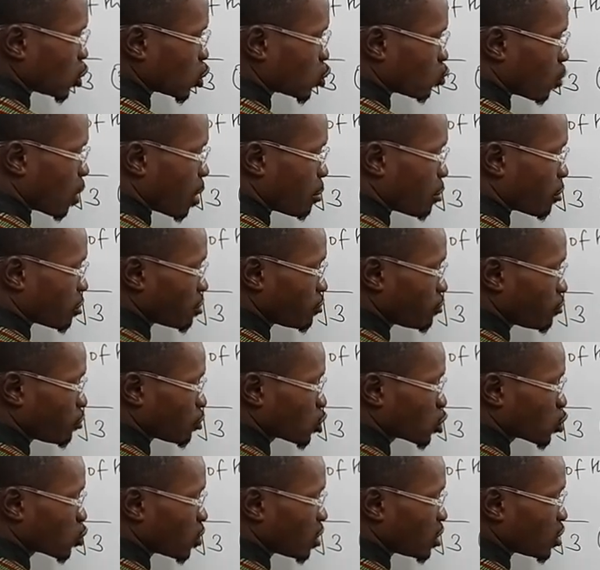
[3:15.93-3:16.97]
So
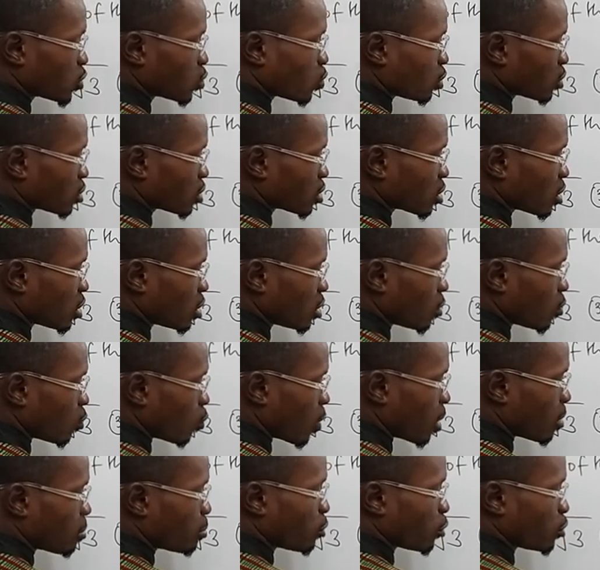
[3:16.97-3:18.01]
1.4 square is what?
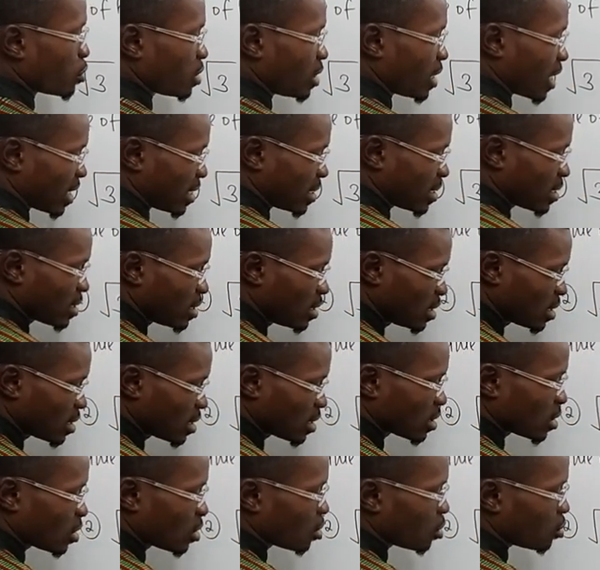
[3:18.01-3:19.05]

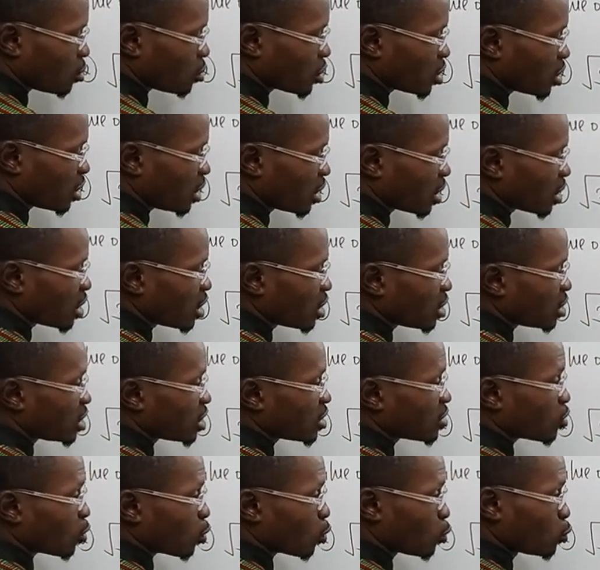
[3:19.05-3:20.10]
1.96. Okay,
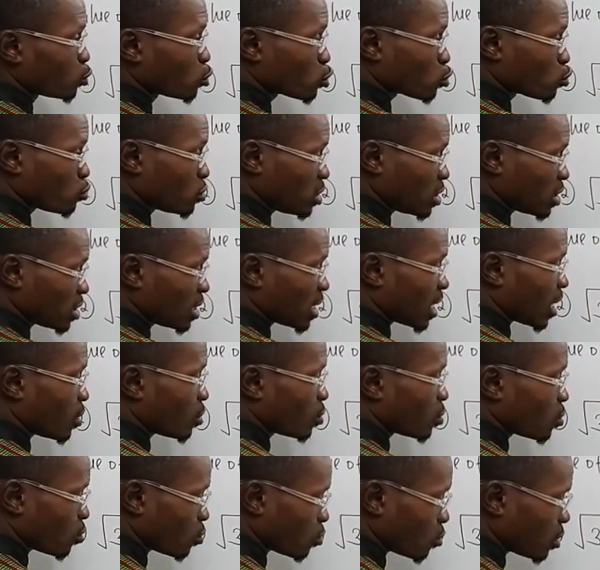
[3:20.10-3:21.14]
it's close to this
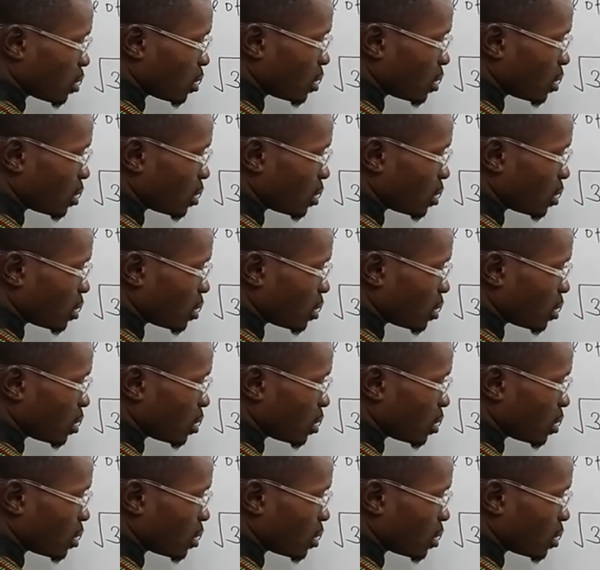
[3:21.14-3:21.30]
now.